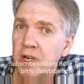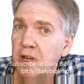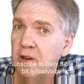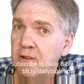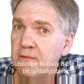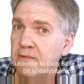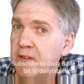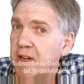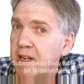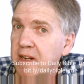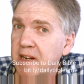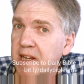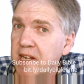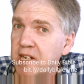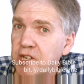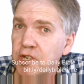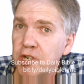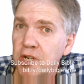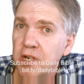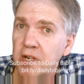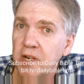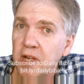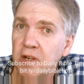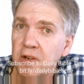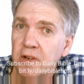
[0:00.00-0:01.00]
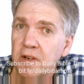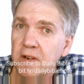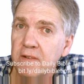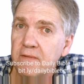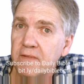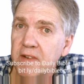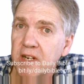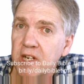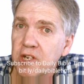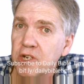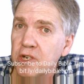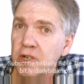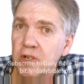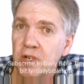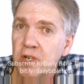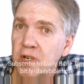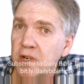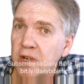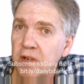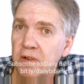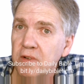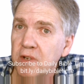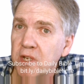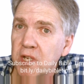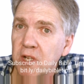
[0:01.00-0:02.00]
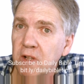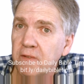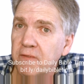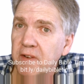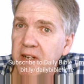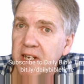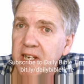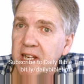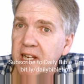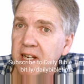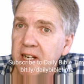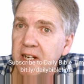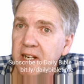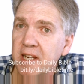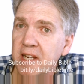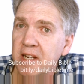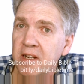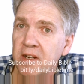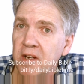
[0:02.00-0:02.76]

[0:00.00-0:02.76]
no foundation, no convictions, no self identity,